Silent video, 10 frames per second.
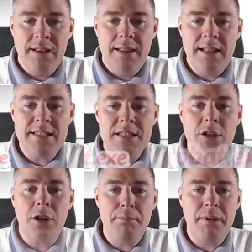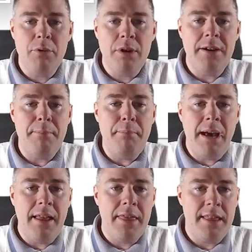let's copy where the
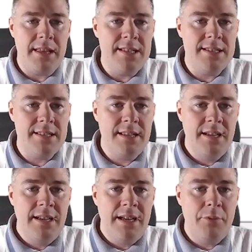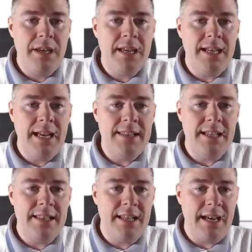path is, and we can add
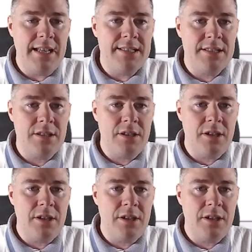that as